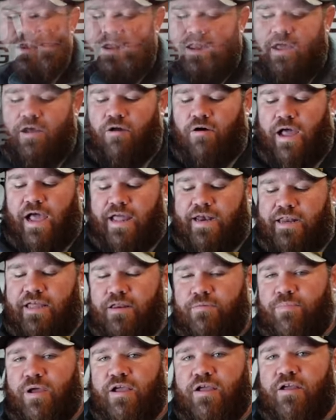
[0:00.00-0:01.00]
Now, I
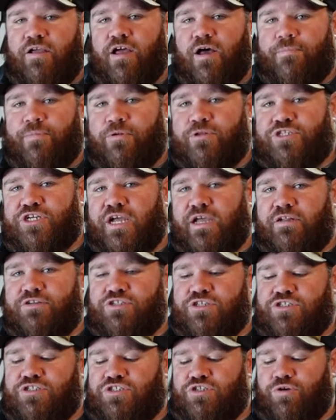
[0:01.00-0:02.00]
did make a couple
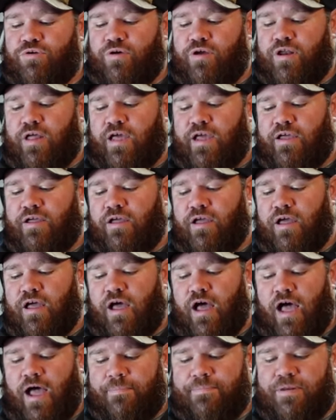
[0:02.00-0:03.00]
changes to it. I
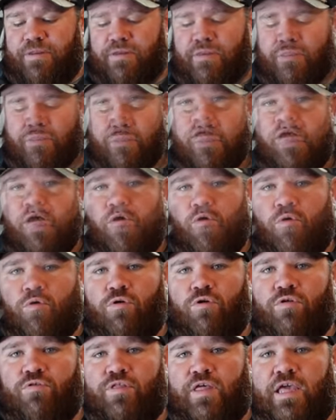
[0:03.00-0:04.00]
opted to
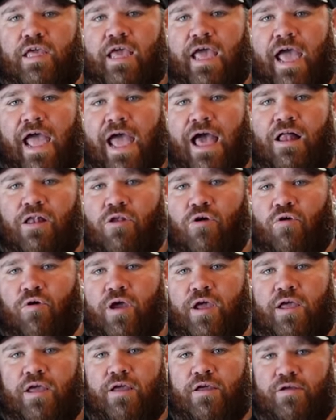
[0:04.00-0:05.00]
order the
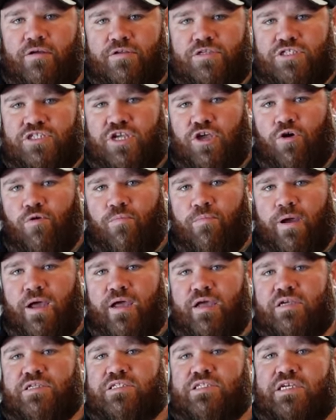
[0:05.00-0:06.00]
alloy scope
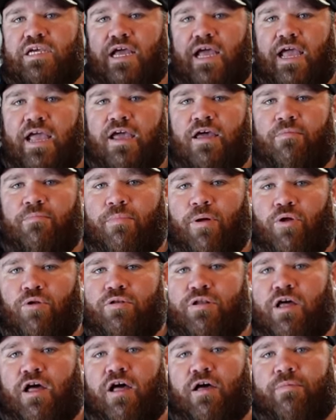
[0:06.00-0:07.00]
base and
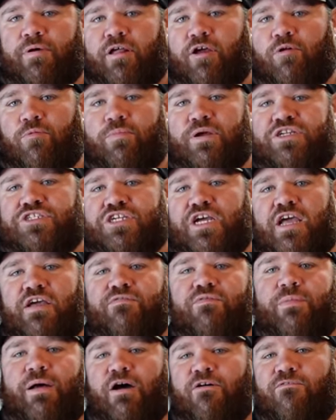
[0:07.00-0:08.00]
bolt knob. It helped me
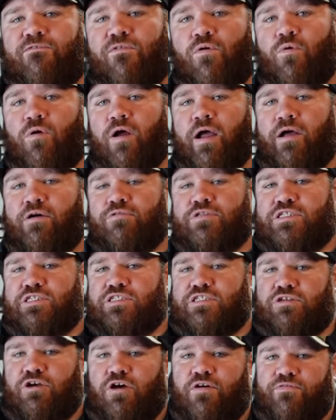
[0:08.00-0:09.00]
shave about 4
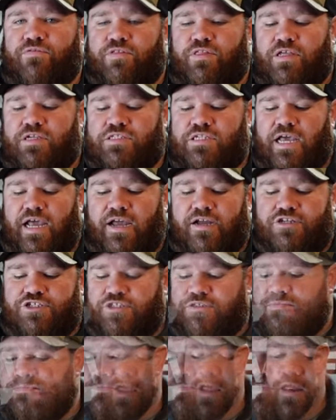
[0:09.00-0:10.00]
ounces off of this
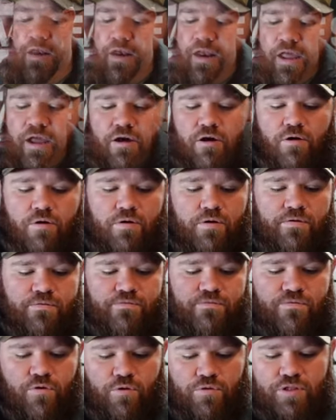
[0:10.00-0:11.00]
action. Now,
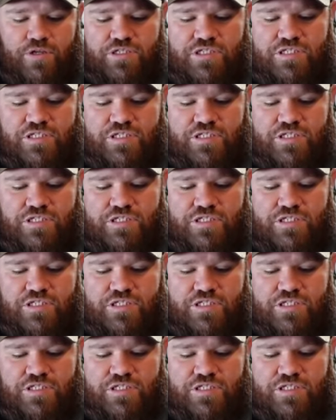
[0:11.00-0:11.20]
for the